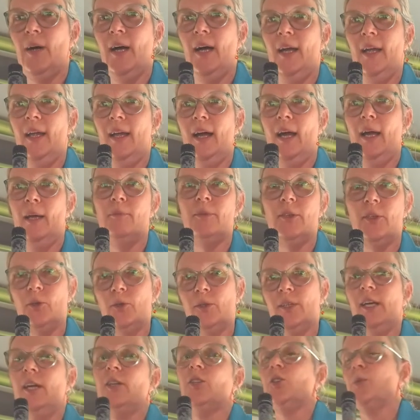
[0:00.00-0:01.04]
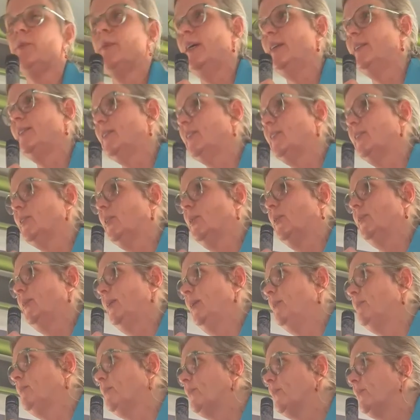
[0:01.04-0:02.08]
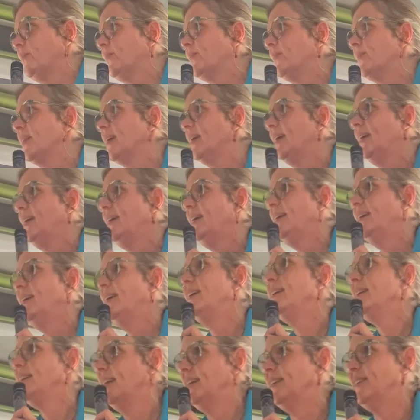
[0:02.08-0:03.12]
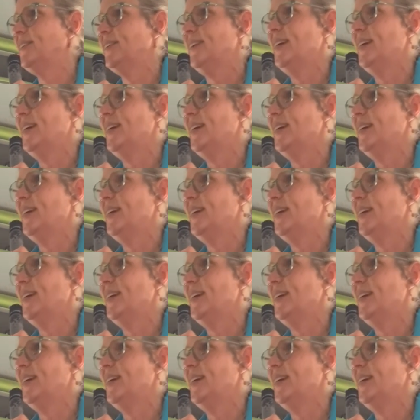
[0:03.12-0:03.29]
why I'm so touched by the story. Yes,